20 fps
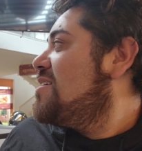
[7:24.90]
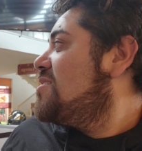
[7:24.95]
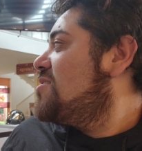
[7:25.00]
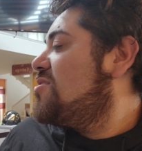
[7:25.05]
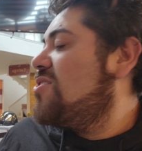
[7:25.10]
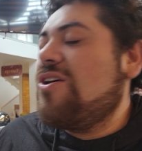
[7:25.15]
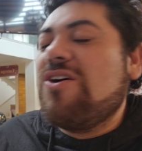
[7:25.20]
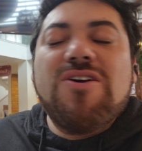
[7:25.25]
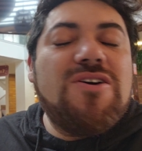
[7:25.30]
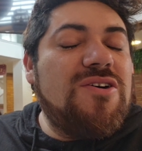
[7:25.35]

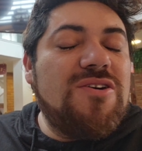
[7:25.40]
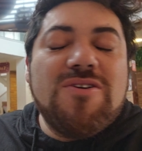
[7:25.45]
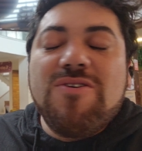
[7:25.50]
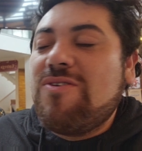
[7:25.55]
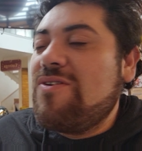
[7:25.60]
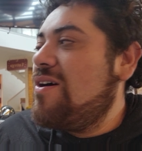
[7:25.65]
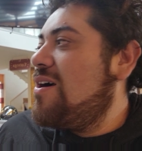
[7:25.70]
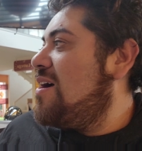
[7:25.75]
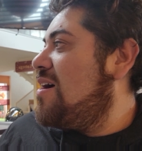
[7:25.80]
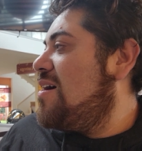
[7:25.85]
So,
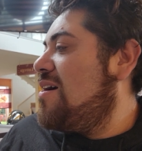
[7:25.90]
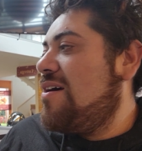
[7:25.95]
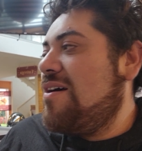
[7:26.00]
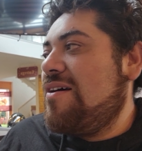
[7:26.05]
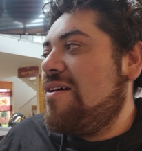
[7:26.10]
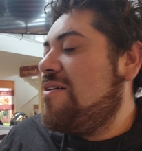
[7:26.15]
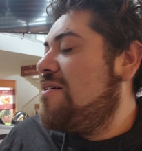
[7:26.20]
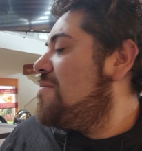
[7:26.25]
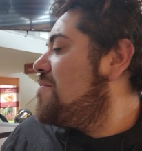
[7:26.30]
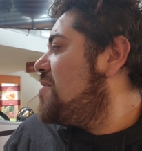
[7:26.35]

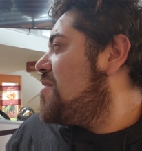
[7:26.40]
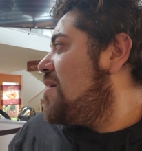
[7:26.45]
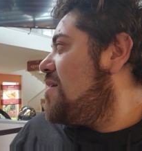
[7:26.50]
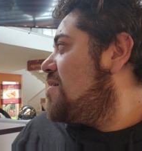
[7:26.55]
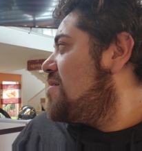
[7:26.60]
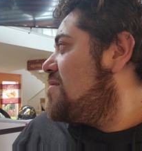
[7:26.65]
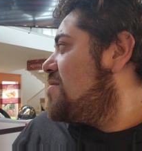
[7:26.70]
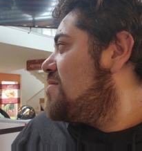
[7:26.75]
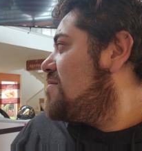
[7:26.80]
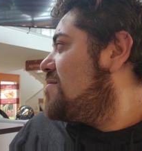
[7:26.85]

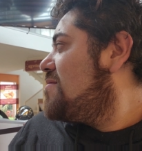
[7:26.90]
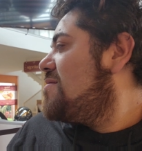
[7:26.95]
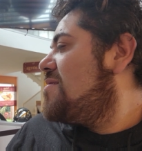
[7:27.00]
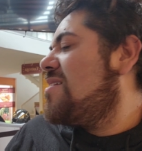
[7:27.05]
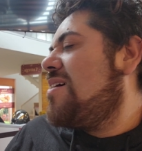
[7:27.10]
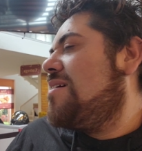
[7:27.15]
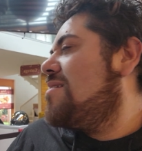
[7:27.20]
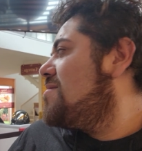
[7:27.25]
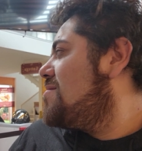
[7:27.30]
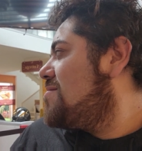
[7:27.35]

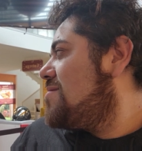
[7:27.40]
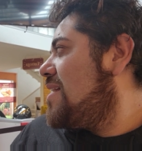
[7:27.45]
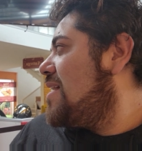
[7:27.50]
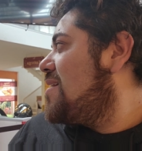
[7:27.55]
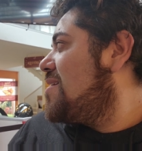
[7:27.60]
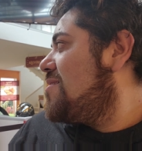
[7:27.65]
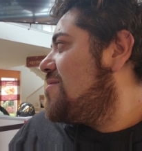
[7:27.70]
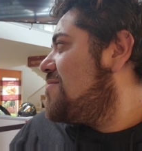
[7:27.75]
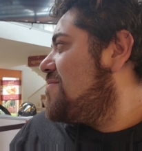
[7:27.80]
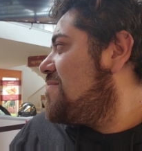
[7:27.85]

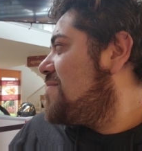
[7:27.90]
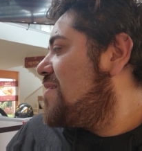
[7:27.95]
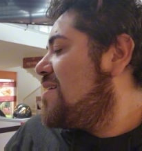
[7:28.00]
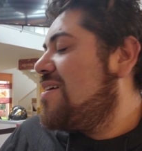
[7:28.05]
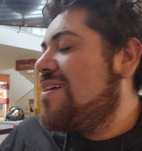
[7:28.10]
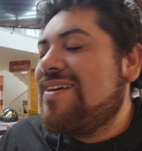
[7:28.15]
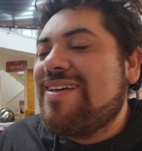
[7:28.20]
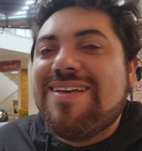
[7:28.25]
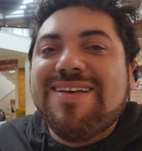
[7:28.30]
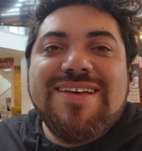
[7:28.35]

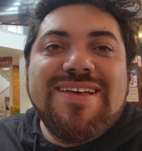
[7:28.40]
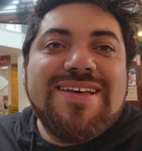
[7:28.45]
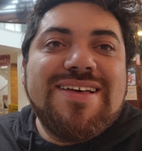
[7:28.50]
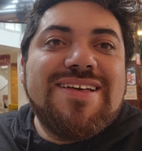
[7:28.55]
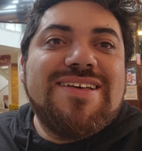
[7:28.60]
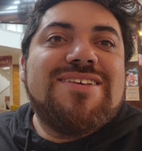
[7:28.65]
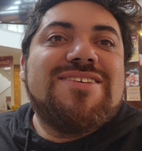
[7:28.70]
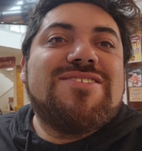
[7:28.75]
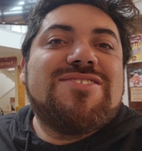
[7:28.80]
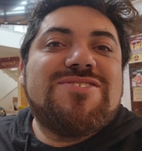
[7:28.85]

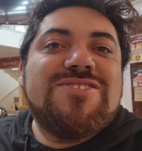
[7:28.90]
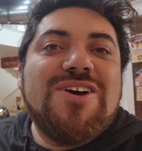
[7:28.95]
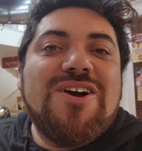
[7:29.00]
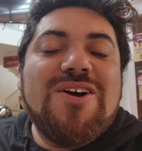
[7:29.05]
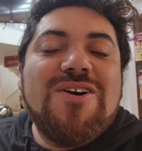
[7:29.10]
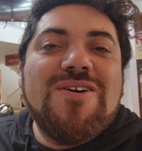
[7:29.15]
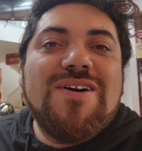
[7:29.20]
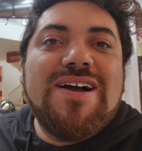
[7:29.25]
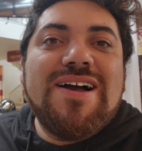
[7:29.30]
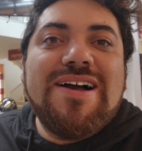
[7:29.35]

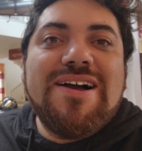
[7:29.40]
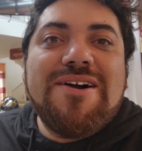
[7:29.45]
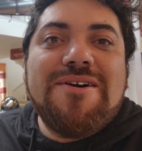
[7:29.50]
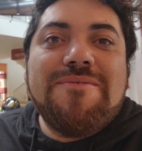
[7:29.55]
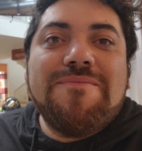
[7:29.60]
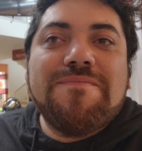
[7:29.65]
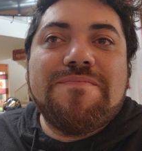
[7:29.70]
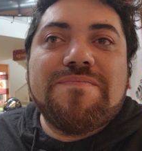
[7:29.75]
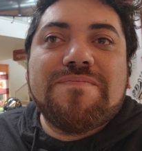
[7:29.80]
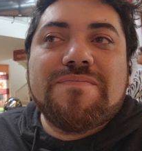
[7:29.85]

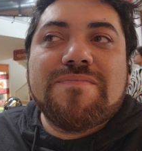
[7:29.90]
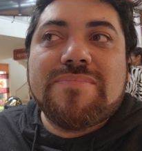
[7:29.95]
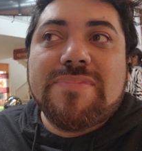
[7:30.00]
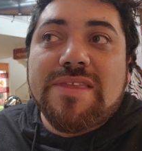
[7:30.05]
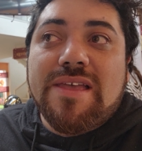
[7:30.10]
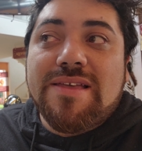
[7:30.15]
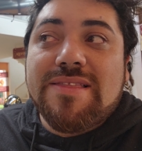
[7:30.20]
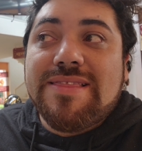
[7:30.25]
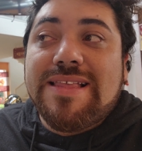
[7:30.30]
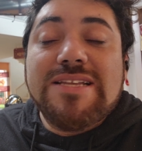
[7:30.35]

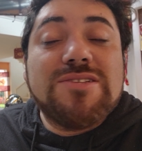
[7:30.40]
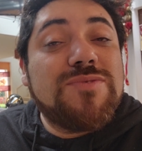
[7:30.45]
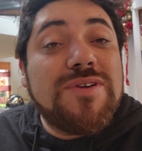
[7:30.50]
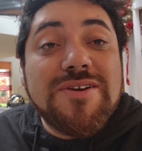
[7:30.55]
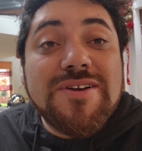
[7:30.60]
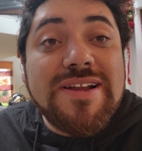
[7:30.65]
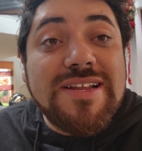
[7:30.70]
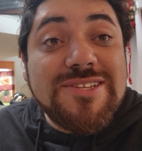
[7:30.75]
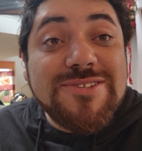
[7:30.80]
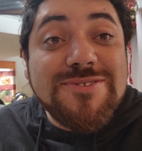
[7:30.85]
that's what we're
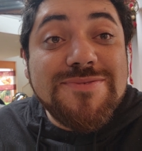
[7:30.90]
gonna do.